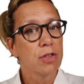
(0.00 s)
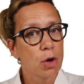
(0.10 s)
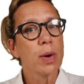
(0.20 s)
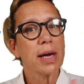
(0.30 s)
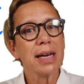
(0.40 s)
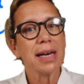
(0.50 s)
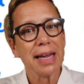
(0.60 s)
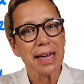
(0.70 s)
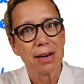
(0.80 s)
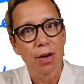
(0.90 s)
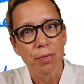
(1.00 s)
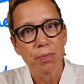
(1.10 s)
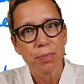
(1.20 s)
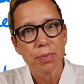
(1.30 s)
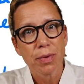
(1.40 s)
that we're going to lean on.
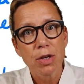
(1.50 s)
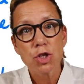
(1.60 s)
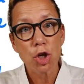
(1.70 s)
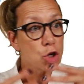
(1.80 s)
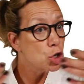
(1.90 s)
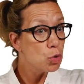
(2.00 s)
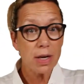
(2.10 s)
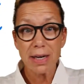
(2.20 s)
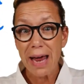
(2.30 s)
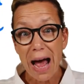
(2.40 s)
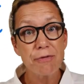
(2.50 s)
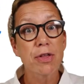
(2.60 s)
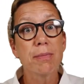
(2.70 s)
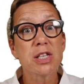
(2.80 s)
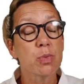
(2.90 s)
So you can have
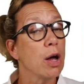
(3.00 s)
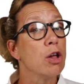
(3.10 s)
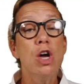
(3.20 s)
them as well.